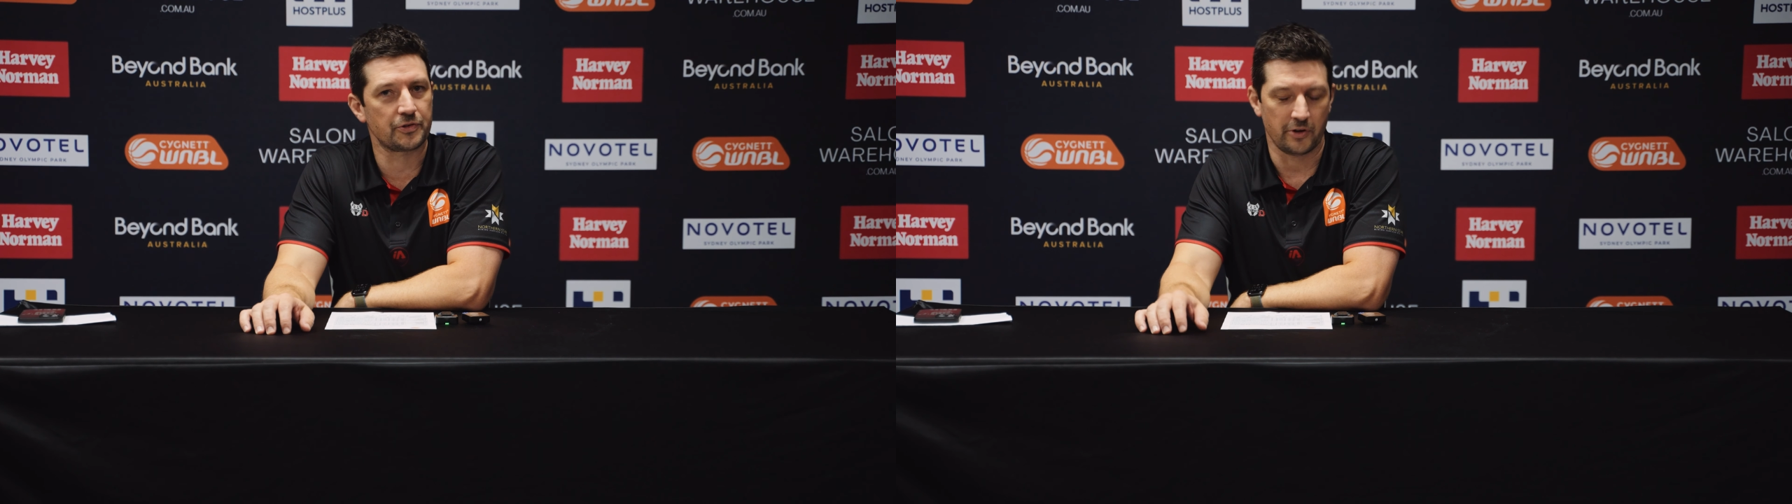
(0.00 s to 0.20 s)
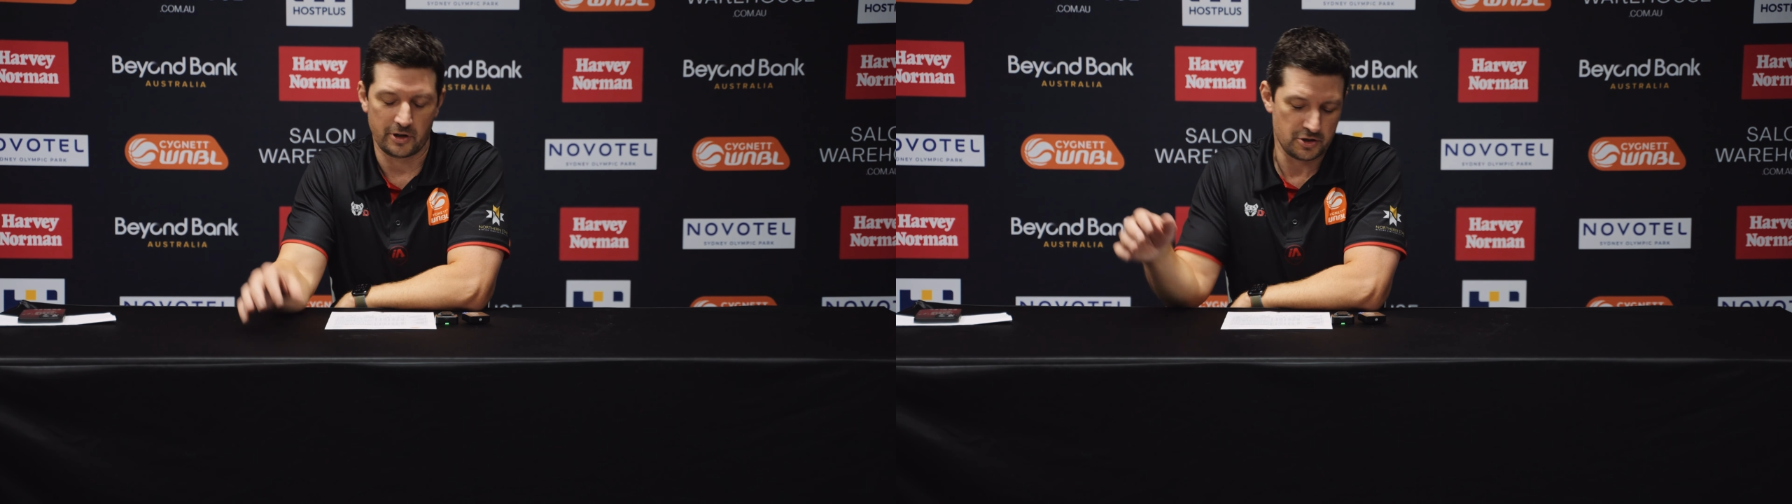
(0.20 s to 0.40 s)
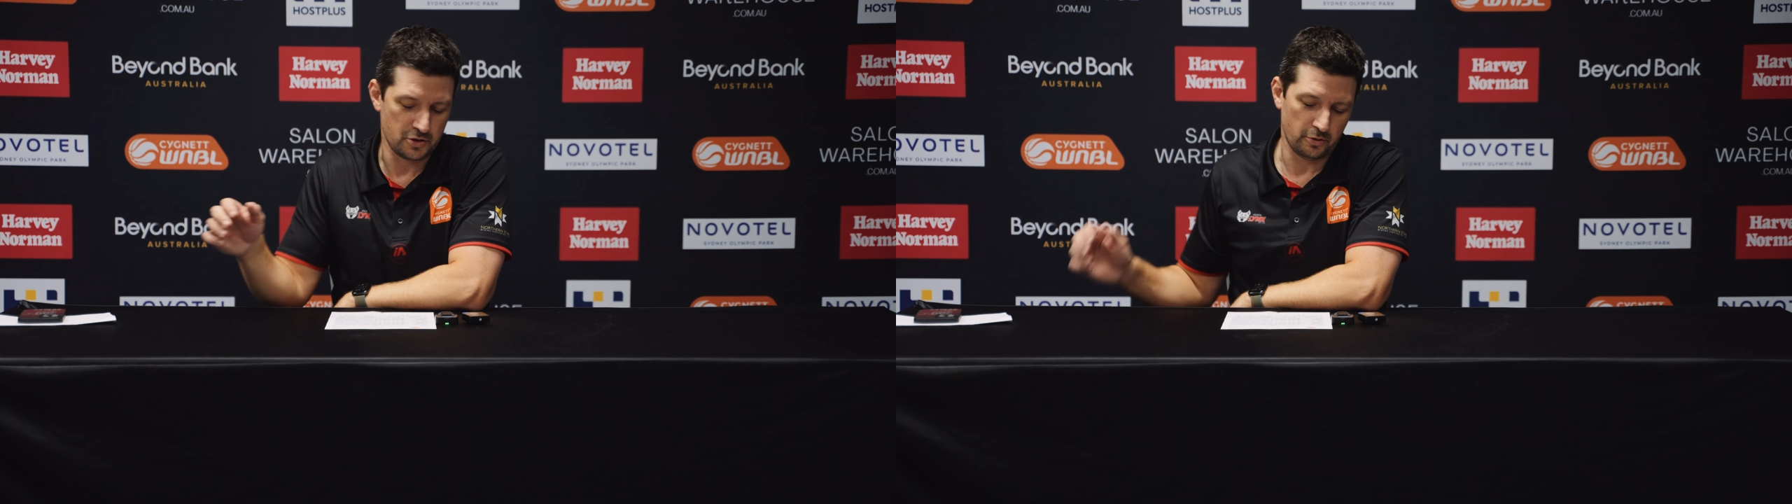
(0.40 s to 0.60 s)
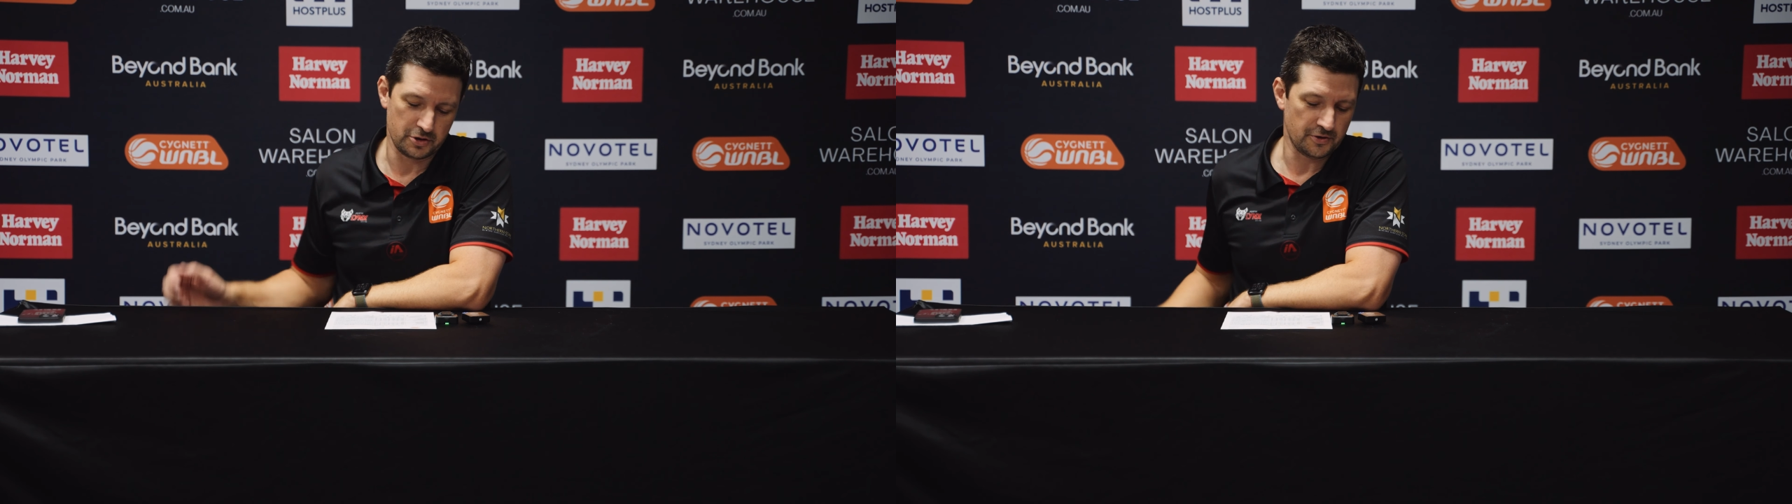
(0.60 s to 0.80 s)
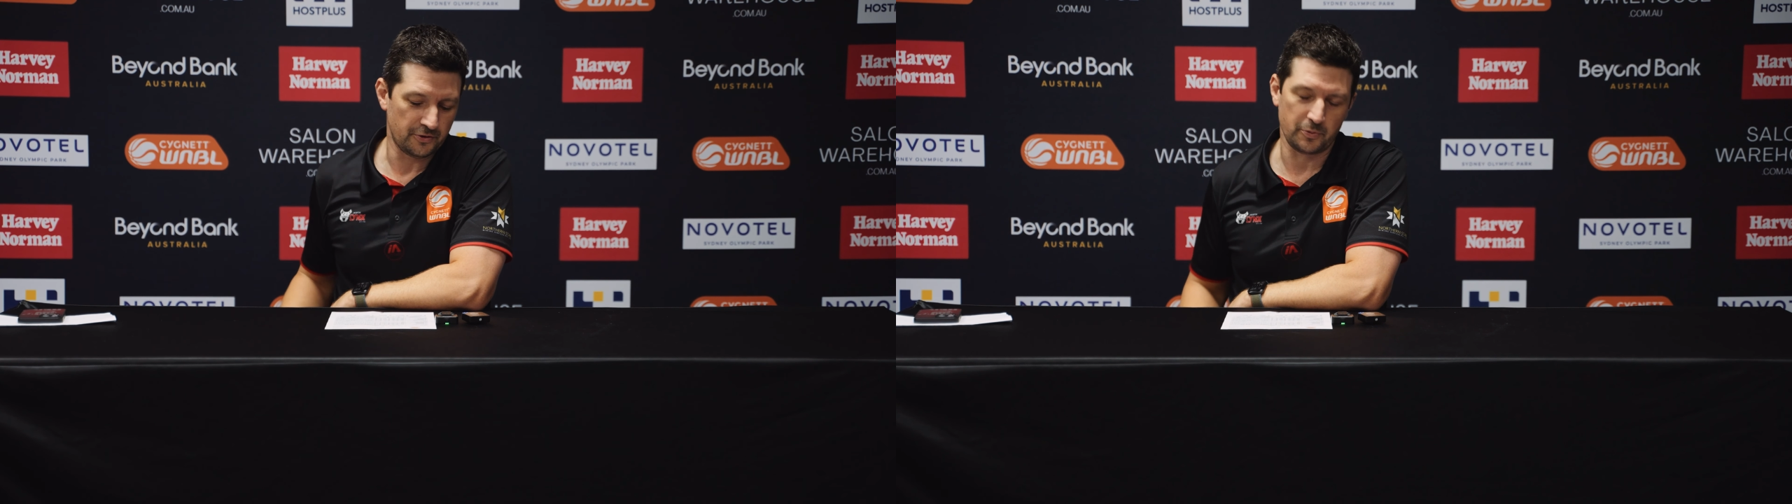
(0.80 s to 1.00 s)
like George
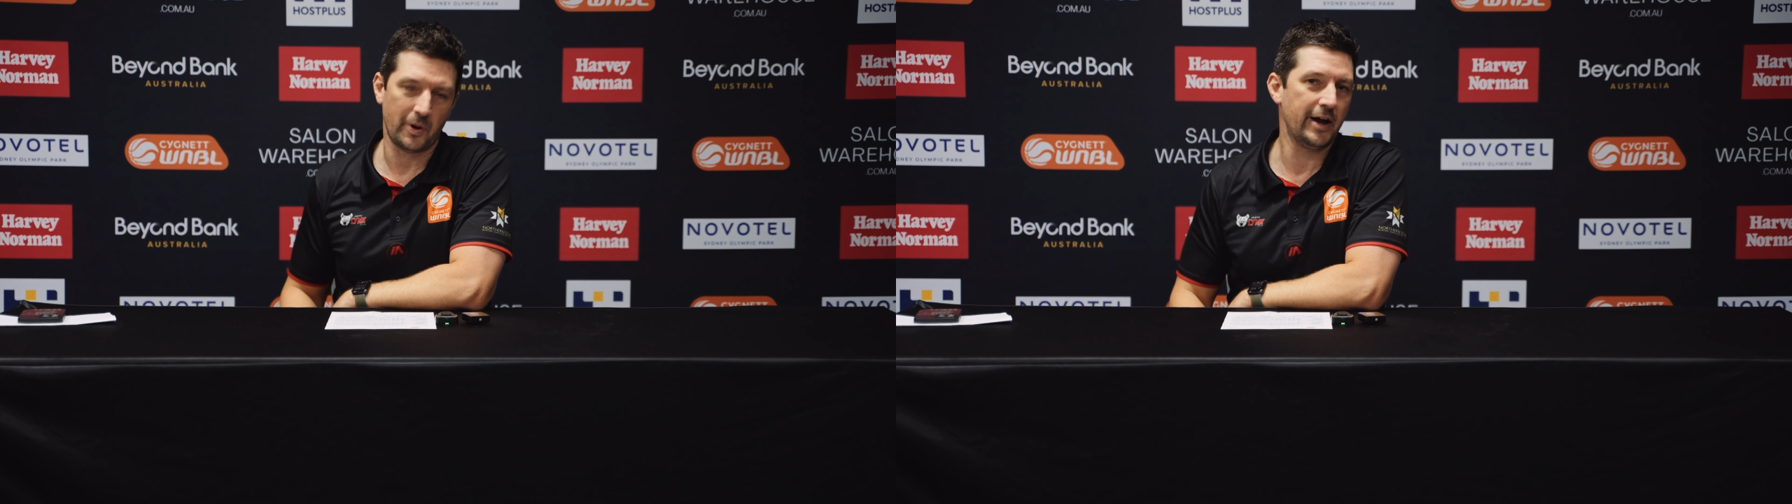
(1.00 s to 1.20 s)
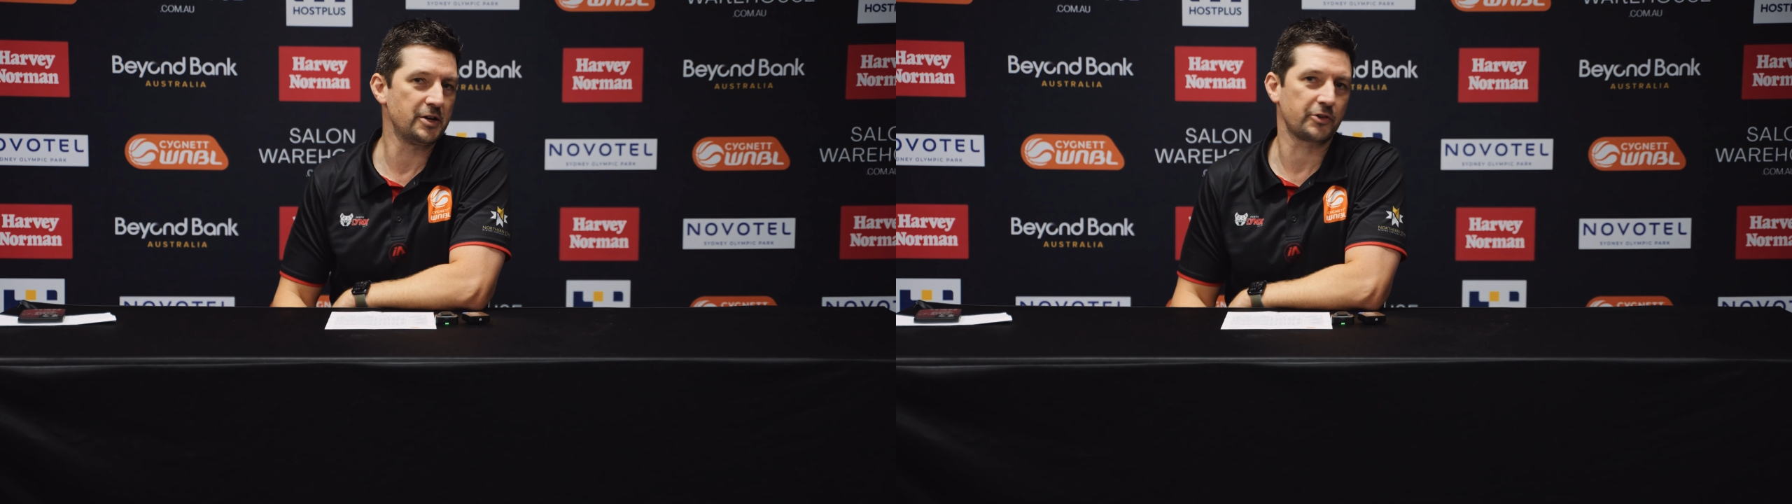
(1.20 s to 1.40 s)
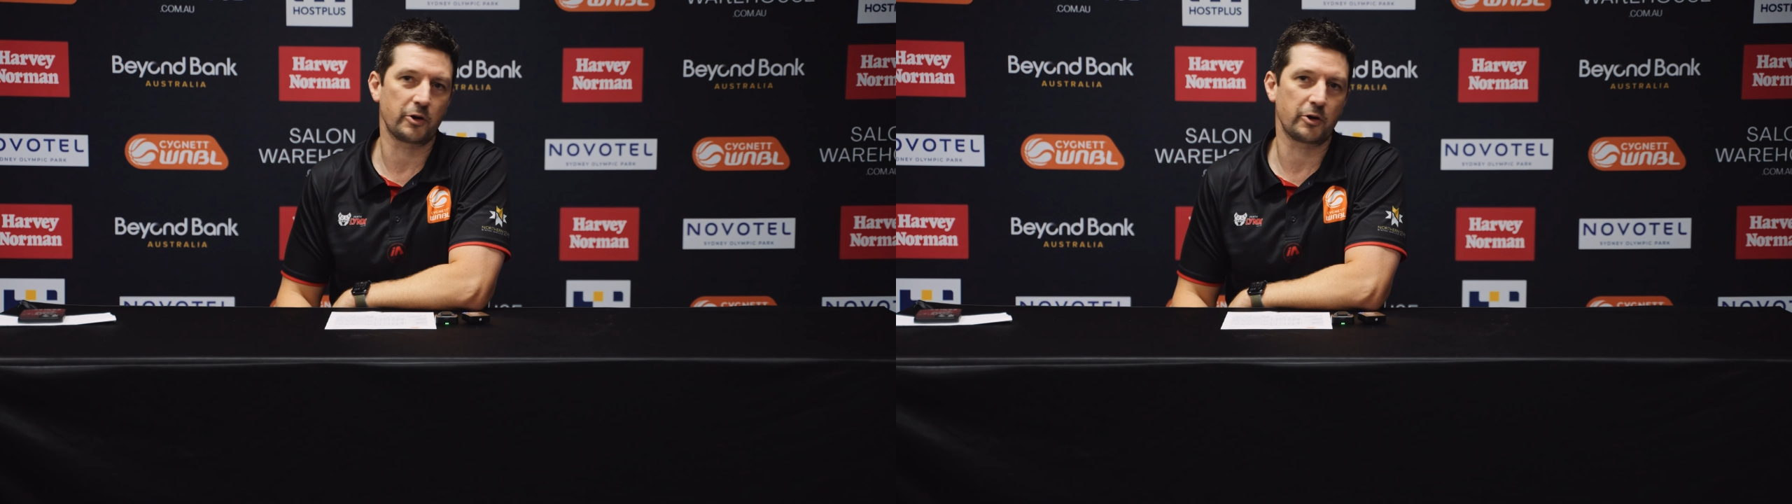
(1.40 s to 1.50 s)
and Swain just got